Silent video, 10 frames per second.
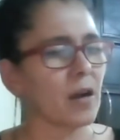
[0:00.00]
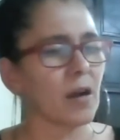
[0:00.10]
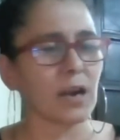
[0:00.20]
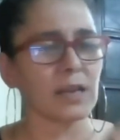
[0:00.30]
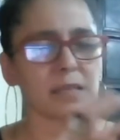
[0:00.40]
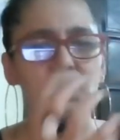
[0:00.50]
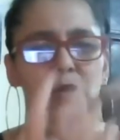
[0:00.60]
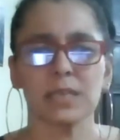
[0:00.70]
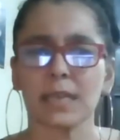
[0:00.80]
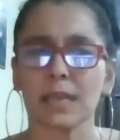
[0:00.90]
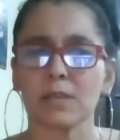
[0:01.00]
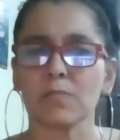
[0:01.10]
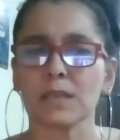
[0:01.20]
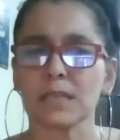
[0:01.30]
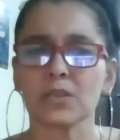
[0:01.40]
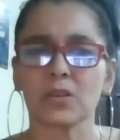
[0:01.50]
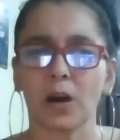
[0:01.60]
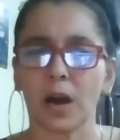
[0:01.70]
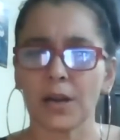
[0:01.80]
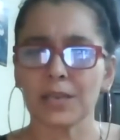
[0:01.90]
artists more together with digital
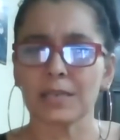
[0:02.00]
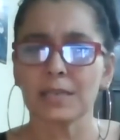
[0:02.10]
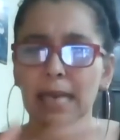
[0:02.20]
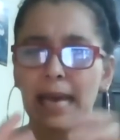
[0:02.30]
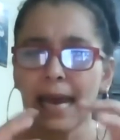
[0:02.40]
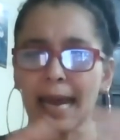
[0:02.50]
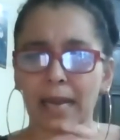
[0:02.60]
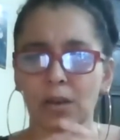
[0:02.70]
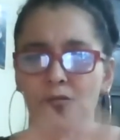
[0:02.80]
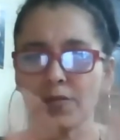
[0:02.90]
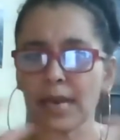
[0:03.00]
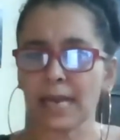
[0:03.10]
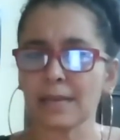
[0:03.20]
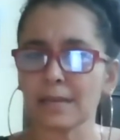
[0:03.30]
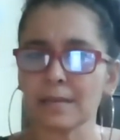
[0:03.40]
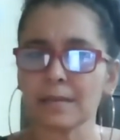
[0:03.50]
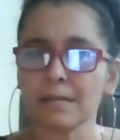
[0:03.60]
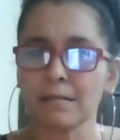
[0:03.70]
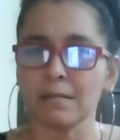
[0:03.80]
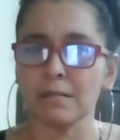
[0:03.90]
artists and create,
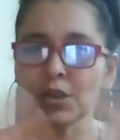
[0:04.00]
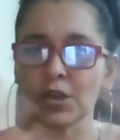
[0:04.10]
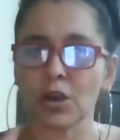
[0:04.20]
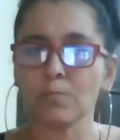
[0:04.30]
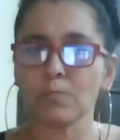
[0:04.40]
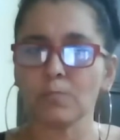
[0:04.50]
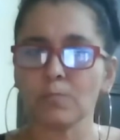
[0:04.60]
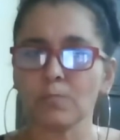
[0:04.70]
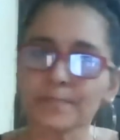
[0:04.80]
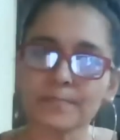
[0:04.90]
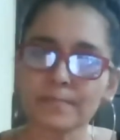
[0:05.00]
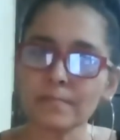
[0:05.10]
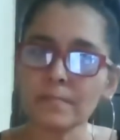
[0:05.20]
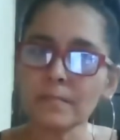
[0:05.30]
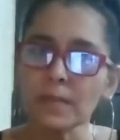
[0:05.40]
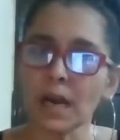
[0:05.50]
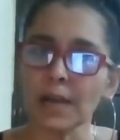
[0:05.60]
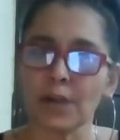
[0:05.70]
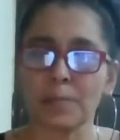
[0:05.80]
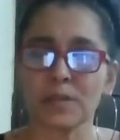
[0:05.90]
you know,
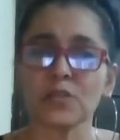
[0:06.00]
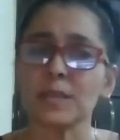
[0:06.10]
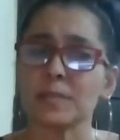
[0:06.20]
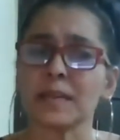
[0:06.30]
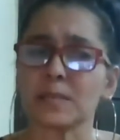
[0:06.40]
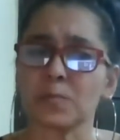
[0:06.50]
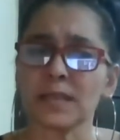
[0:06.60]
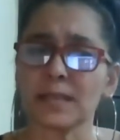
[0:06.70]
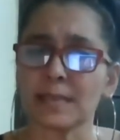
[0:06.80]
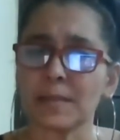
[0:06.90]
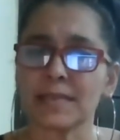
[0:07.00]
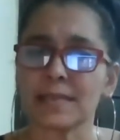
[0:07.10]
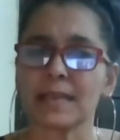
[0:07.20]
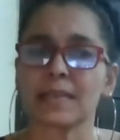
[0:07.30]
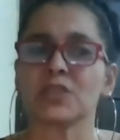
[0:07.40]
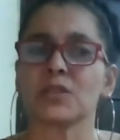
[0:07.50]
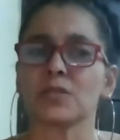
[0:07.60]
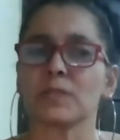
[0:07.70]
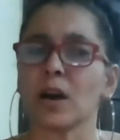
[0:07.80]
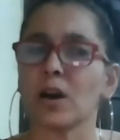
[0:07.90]
other opportunities? Because what some of these collections are
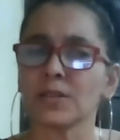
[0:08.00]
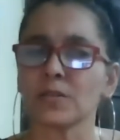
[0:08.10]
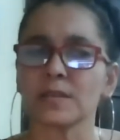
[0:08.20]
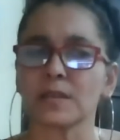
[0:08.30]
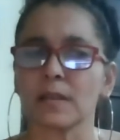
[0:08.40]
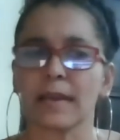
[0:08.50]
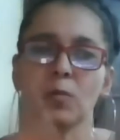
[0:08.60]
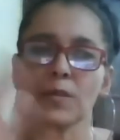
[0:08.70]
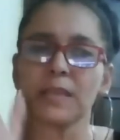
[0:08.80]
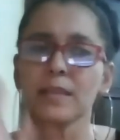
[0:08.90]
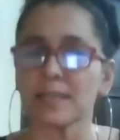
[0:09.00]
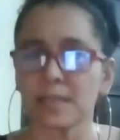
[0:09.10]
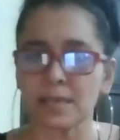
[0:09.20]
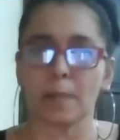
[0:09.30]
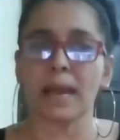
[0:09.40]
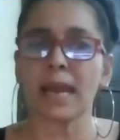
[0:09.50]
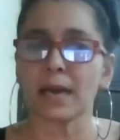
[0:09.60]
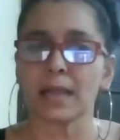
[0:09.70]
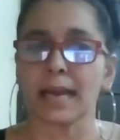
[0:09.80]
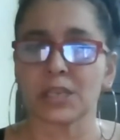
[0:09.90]
doing also is they're like, well, this is our main
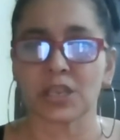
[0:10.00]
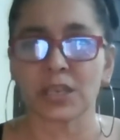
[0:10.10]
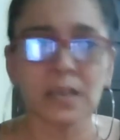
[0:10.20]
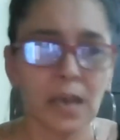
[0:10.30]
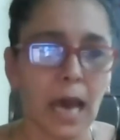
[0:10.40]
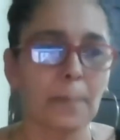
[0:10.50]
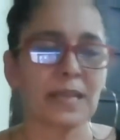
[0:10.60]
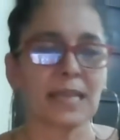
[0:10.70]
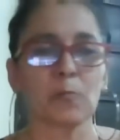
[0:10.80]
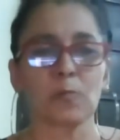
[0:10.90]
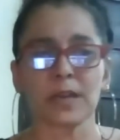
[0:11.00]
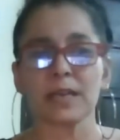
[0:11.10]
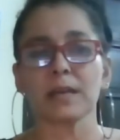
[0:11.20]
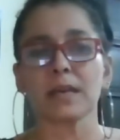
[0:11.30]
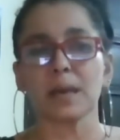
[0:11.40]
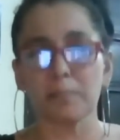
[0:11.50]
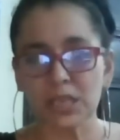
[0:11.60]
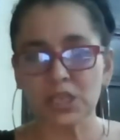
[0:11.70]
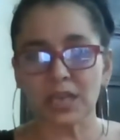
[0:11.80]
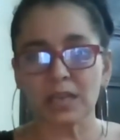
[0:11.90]
collection, but then we're gonna
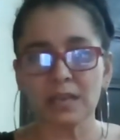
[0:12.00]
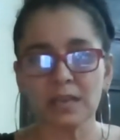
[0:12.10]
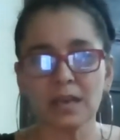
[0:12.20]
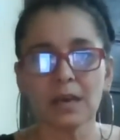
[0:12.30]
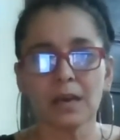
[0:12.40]
commission